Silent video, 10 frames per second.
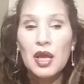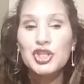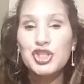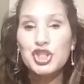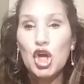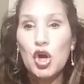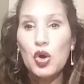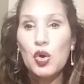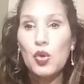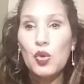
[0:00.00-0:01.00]

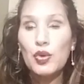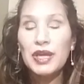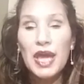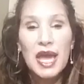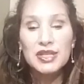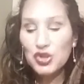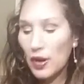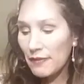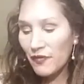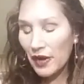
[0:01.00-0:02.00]
So yeah, so
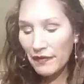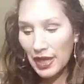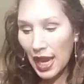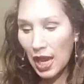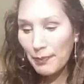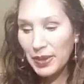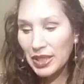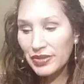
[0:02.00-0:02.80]
I'm very happy.